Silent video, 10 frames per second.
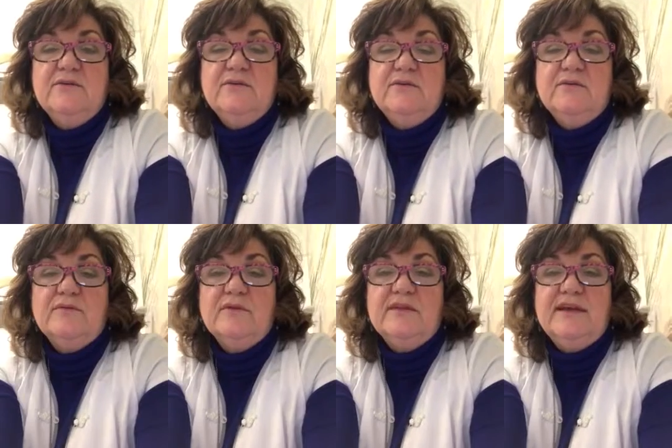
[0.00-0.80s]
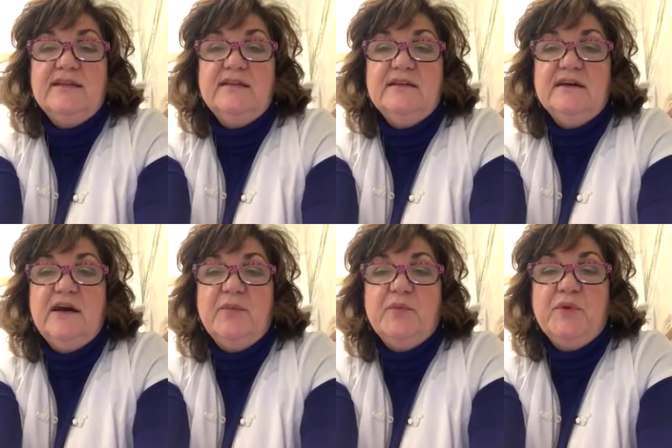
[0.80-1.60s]
mm, lightening the
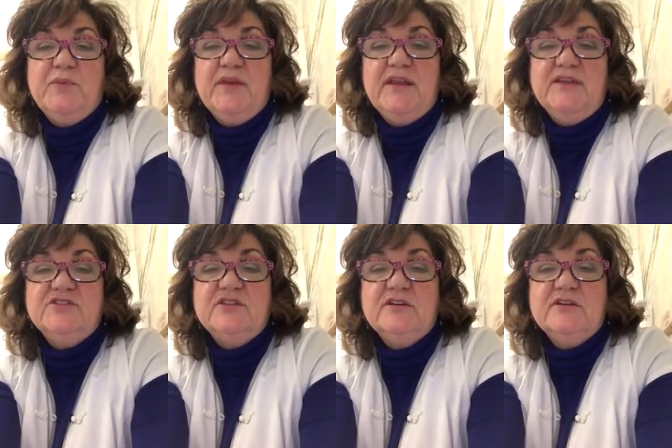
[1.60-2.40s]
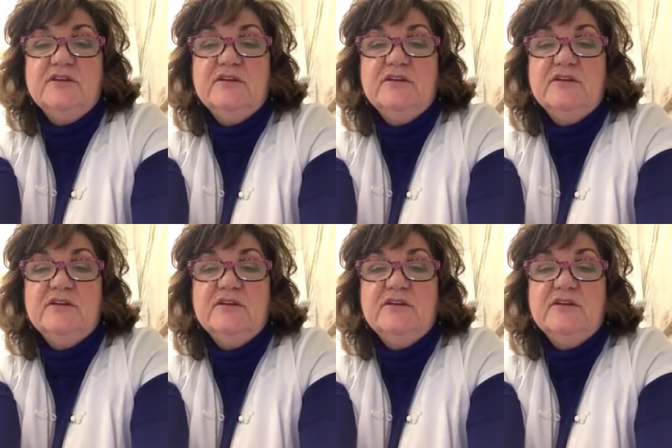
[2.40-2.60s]
hyperpigmentation.